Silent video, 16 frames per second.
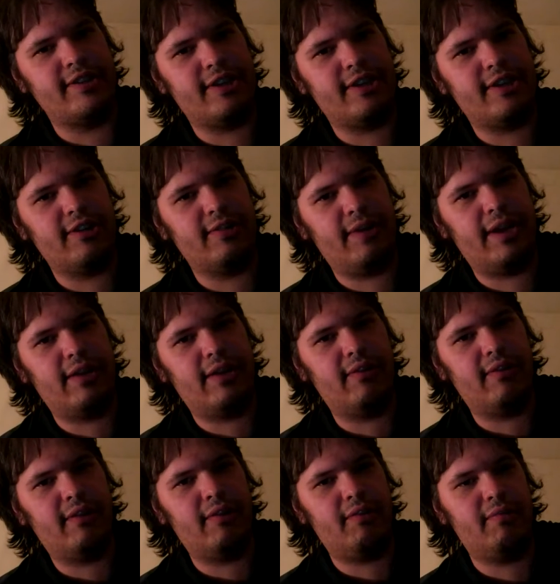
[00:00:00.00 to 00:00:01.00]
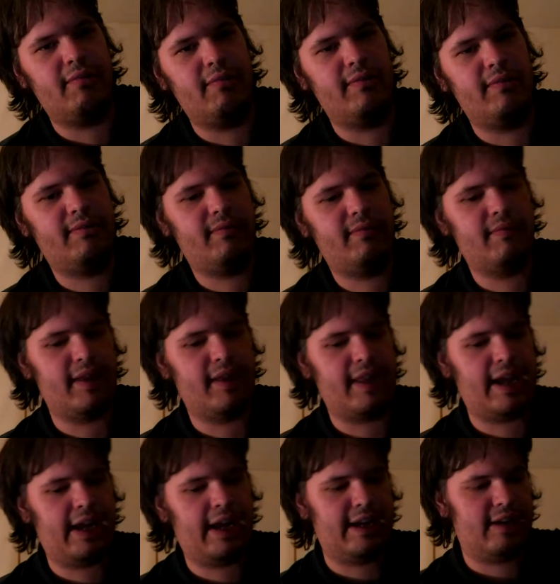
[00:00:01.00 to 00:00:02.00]
concerned, we don't know
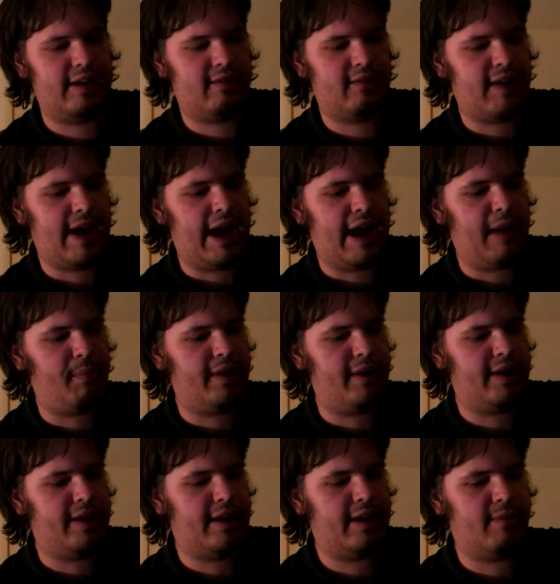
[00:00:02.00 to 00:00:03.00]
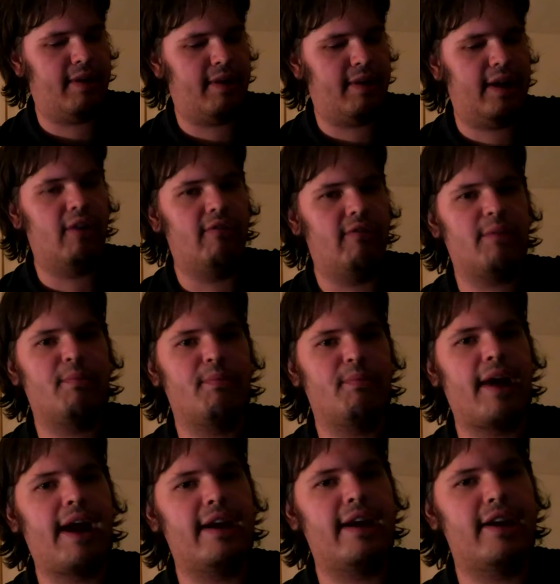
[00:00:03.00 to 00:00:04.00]
what they did or what happened to them. We know where
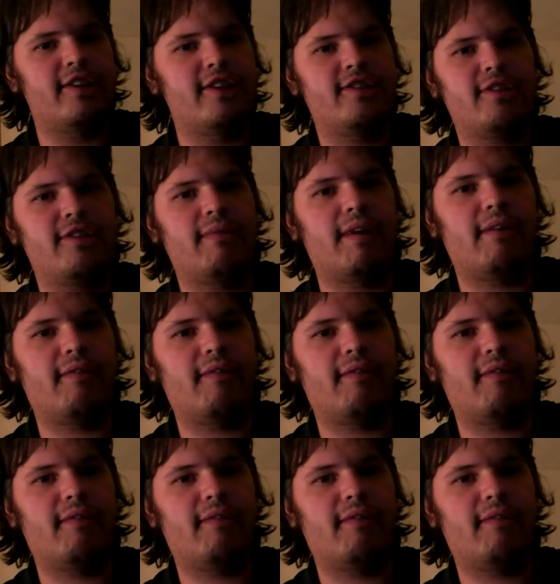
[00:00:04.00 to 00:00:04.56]
Bran is or